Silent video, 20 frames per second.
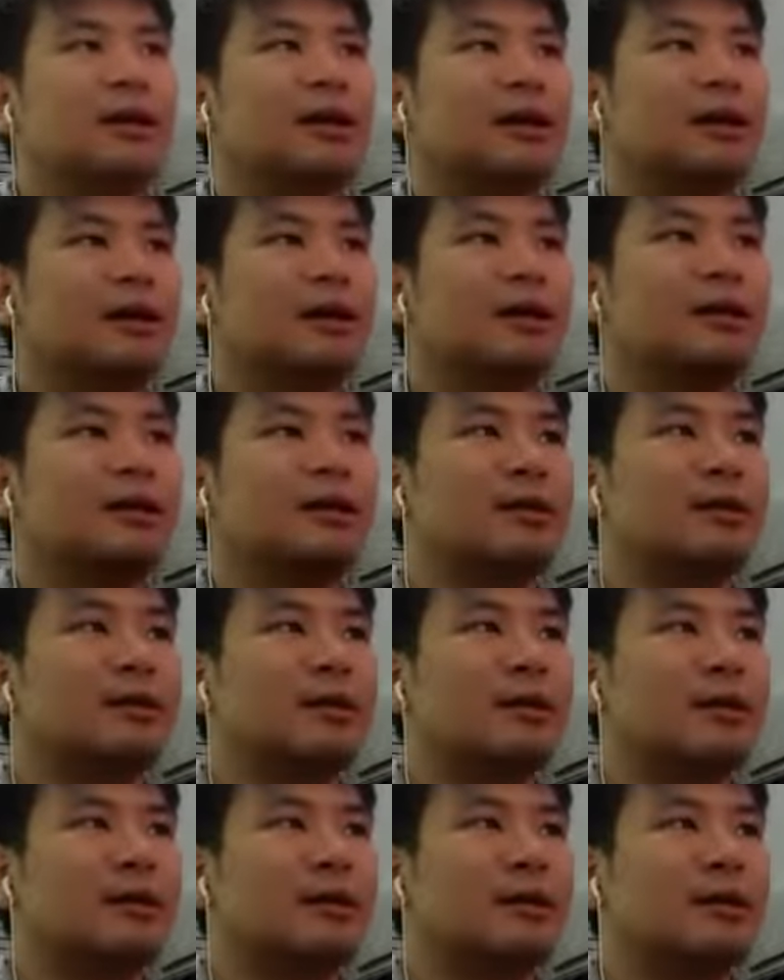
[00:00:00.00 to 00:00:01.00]
and
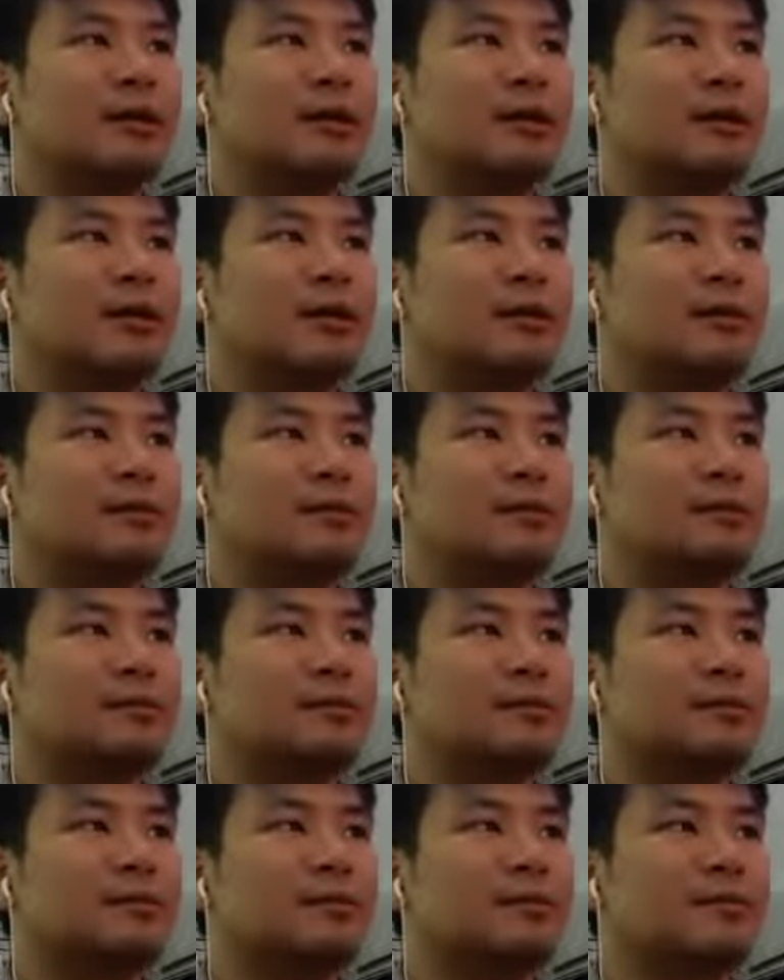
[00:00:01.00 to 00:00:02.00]
um
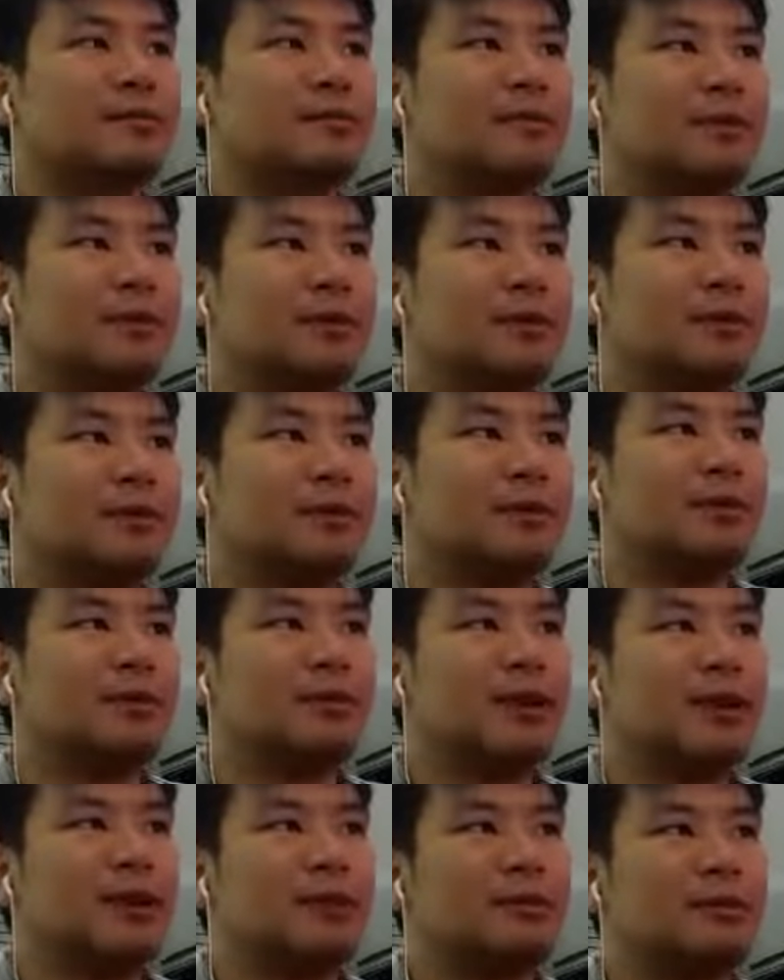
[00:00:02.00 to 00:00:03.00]
you write
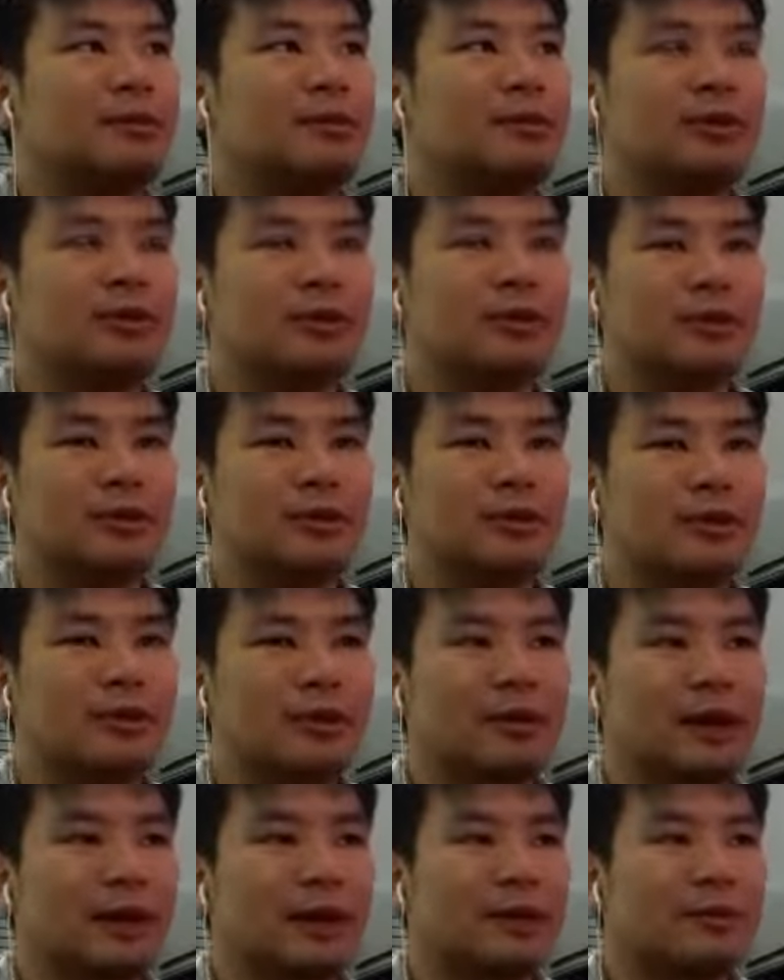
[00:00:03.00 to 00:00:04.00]
some code to
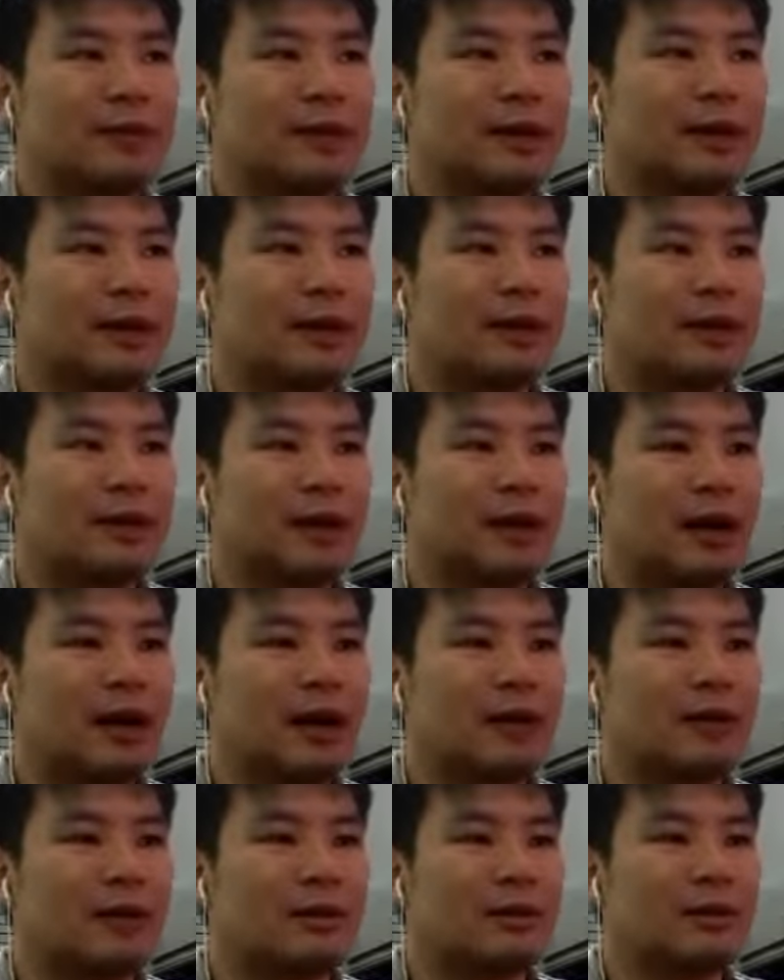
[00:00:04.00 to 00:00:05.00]
explain
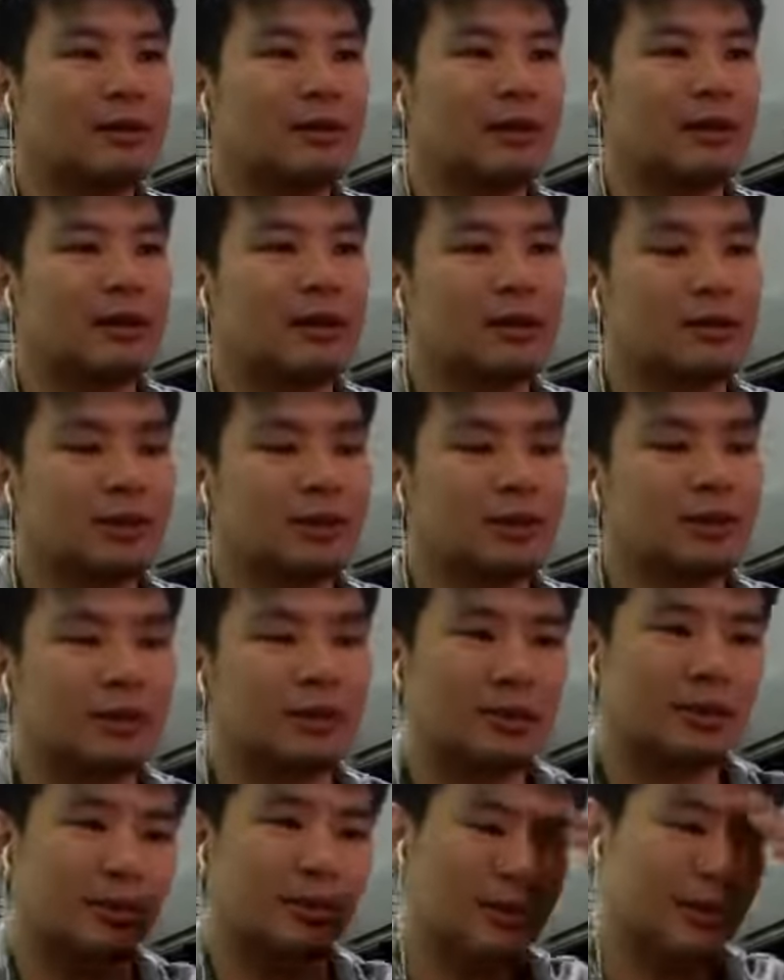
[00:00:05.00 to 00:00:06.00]
how like so
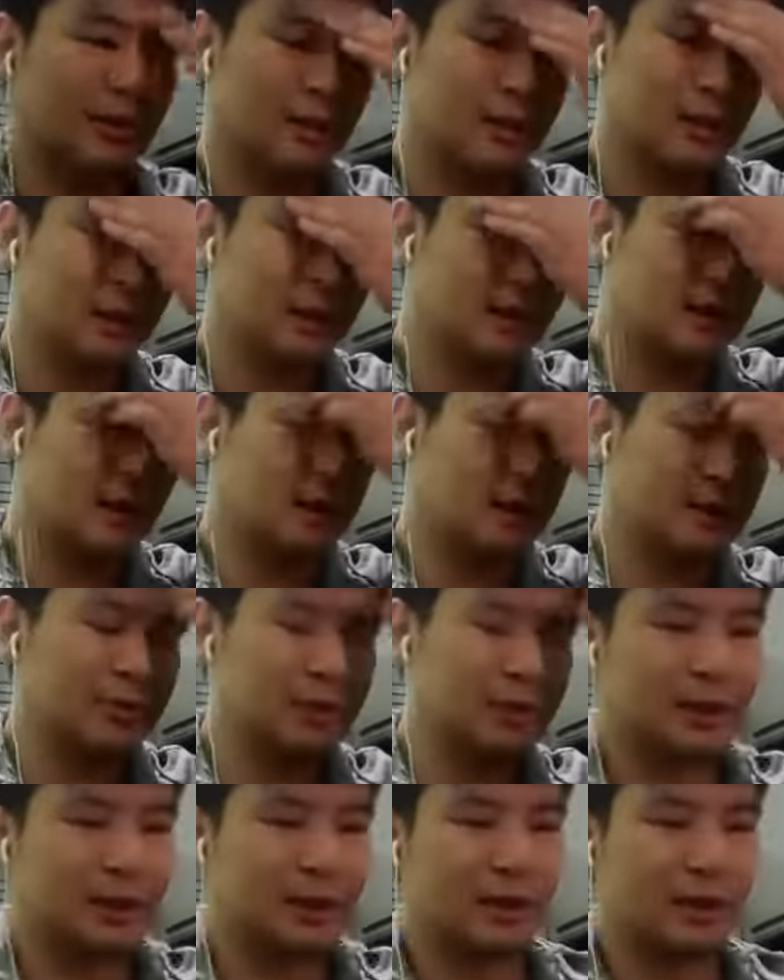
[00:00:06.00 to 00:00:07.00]
usually
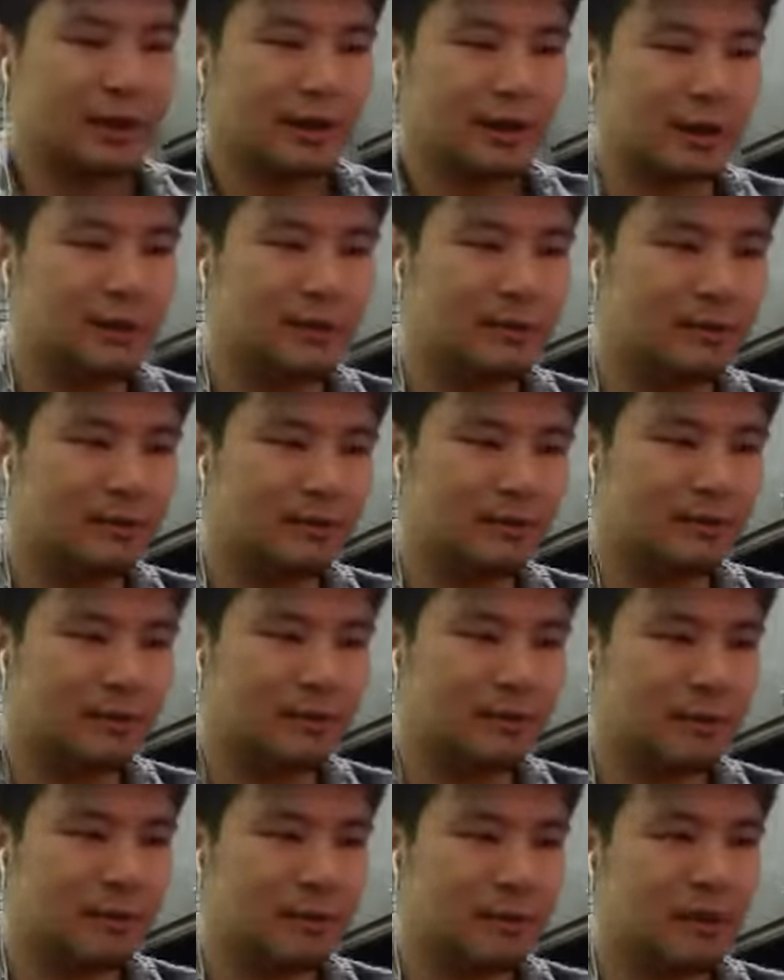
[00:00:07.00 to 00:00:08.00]
it's a
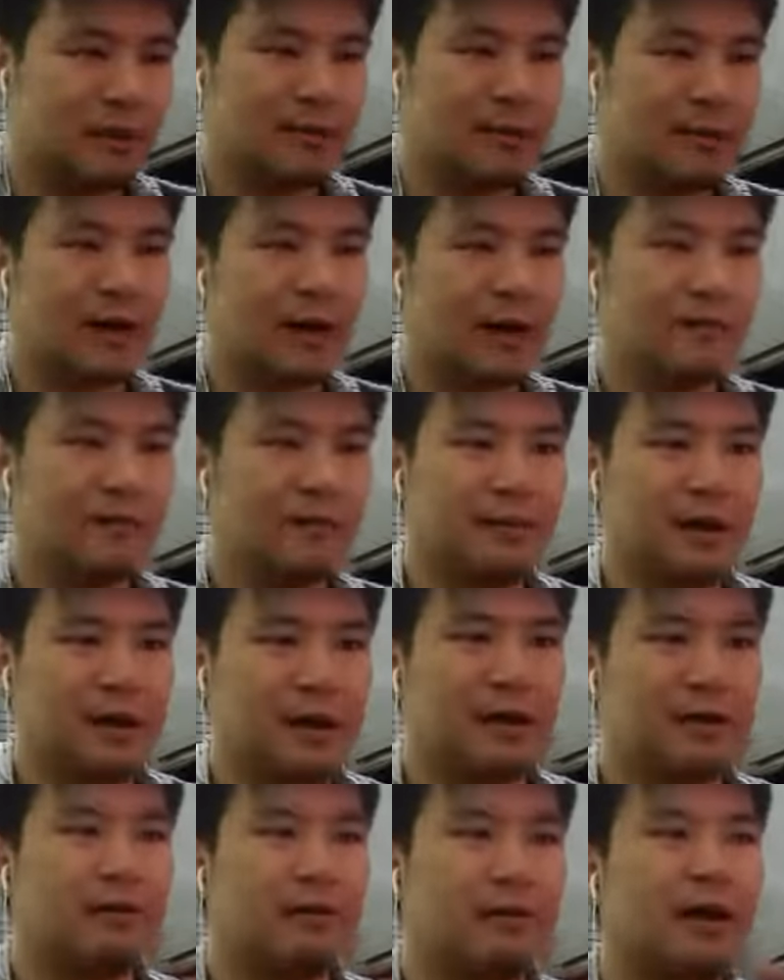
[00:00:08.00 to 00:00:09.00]

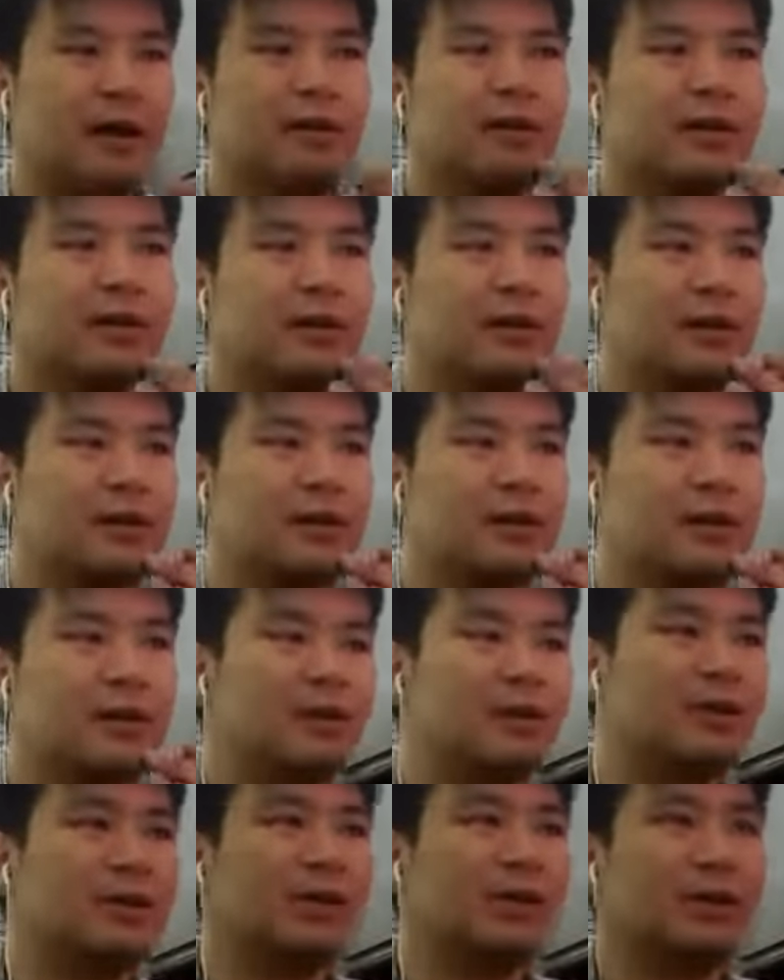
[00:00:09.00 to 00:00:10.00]
5+1 node
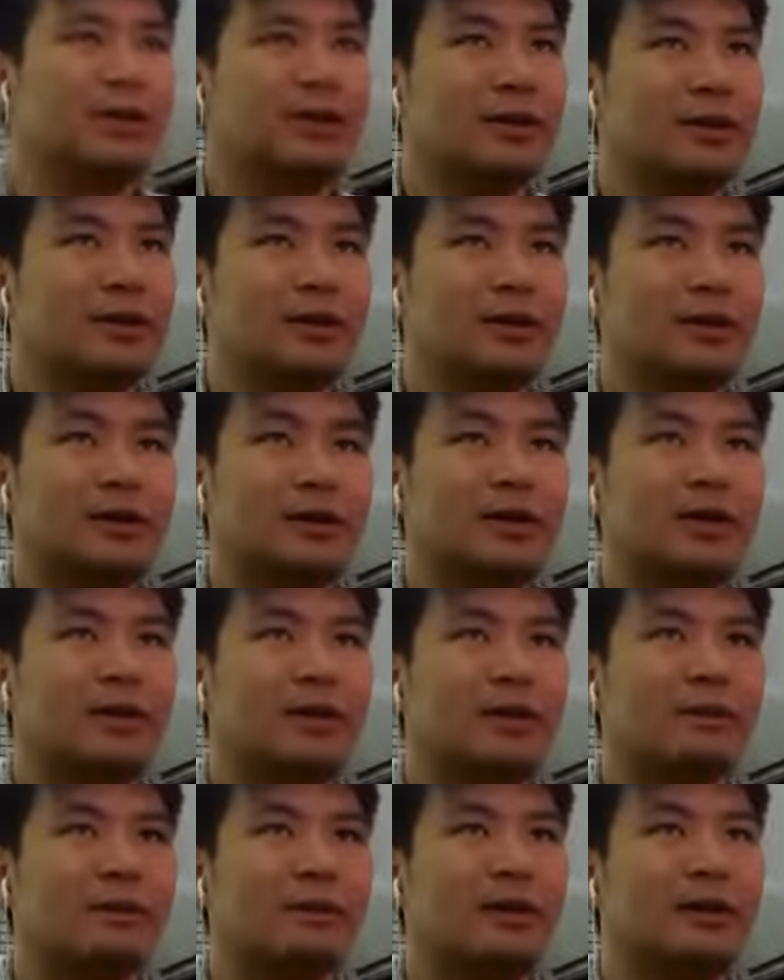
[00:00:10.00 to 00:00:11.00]
system
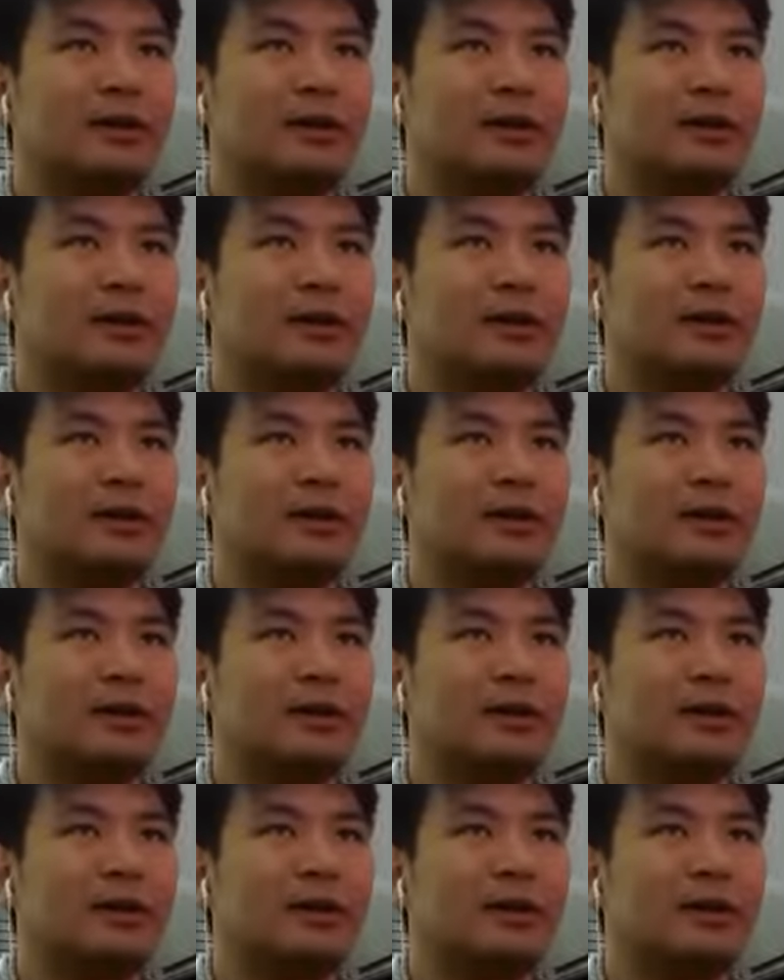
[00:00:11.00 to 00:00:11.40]
where it's like